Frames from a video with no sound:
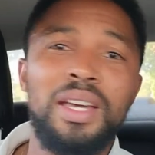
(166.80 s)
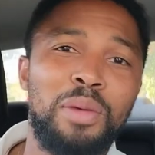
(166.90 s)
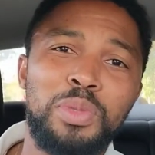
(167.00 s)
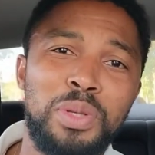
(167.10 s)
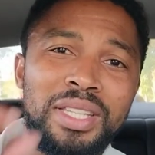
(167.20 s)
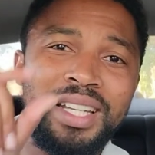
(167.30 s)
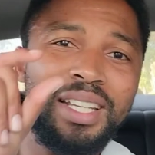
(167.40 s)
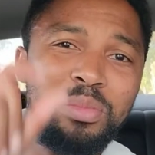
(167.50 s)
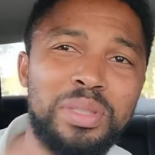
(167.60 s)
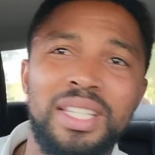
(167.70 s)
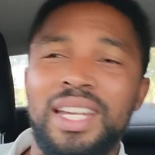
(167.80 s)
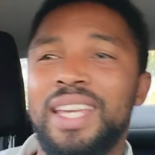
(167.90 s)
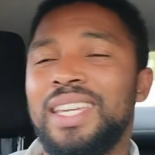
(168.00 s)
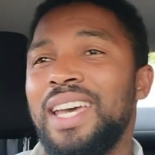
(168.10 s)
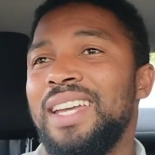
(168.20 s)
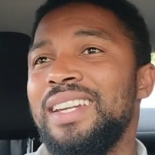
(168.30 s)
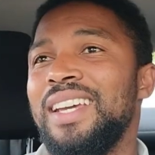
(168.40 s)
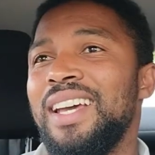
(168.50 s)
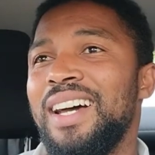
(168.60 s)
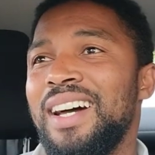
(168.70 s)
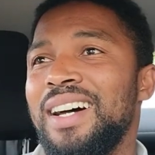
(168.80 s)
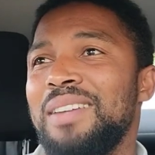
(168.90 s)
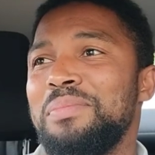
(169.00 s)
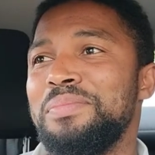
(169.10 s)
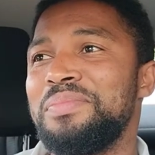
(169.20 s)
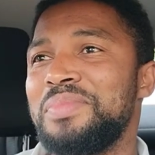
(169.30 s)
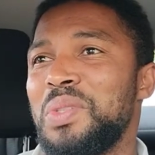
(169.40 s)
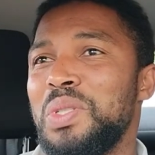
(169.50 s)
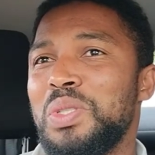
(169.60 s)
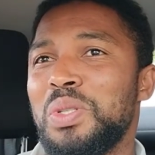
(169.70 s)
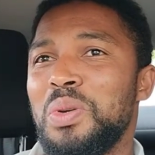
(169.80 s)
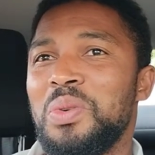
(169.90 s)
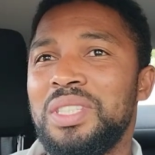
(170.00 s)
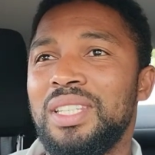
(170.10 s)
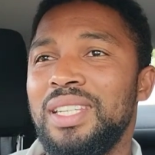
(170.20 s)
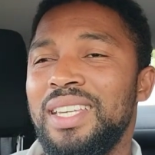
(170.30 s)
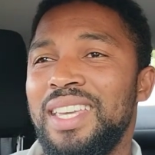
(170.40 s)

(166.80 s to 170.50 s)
I'm doing the little bit that I can um, to ensure what